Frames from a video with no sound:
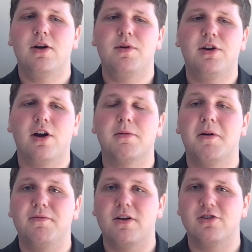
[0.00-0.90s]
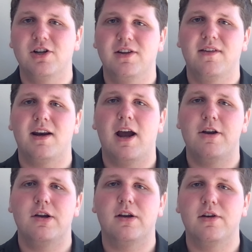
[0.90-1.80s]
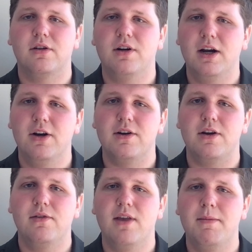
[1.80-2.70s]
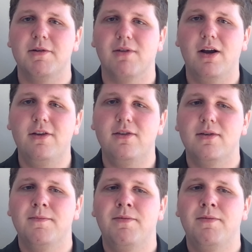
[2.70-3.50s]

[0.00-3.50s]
we talked about functions and how you can declare and use them in Rust.